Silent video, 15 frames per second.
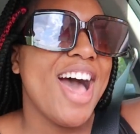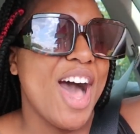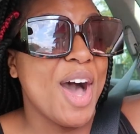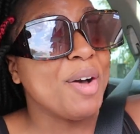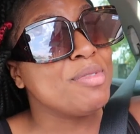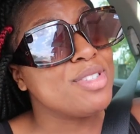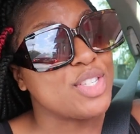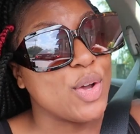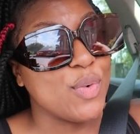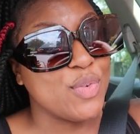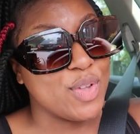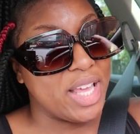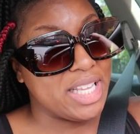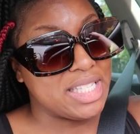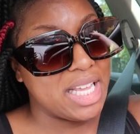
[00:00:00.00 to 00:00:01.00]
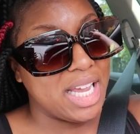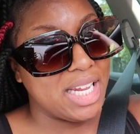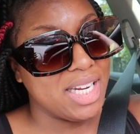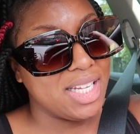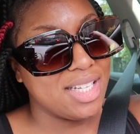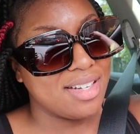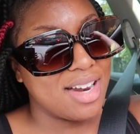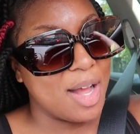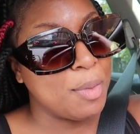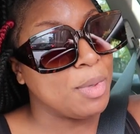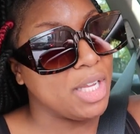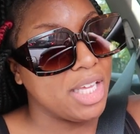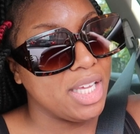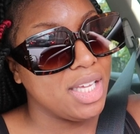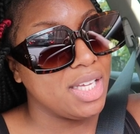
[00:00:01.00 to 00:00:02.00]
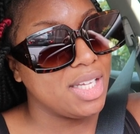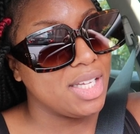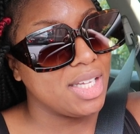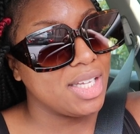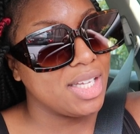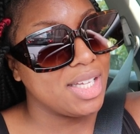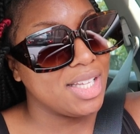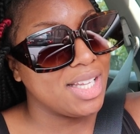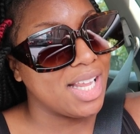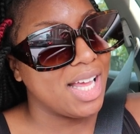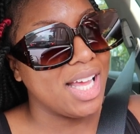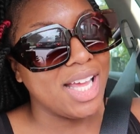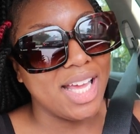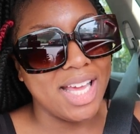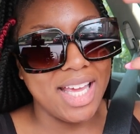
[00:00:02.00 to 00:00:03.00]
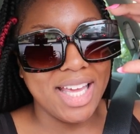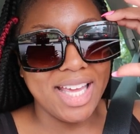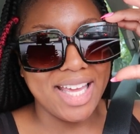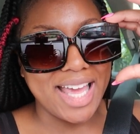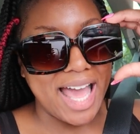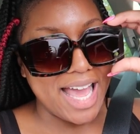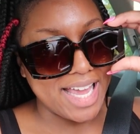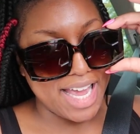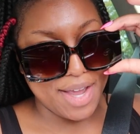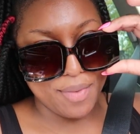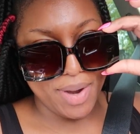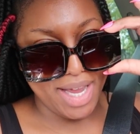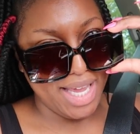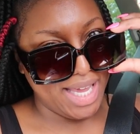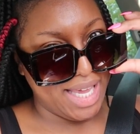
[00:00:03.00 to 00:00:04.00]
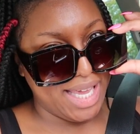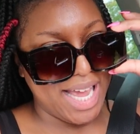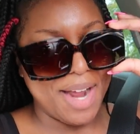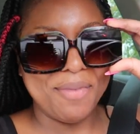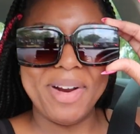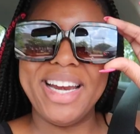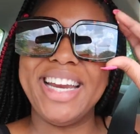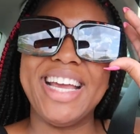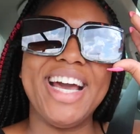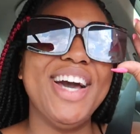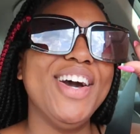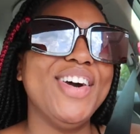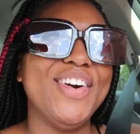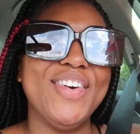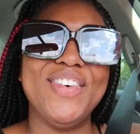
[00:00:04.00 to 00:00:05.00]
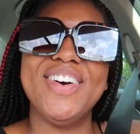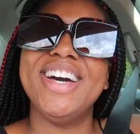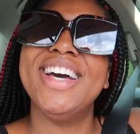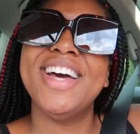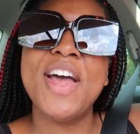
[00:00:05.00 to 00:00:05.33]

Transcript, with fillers: I'm so excited. I'm lit. Like, I can't wait. I'm ready to go.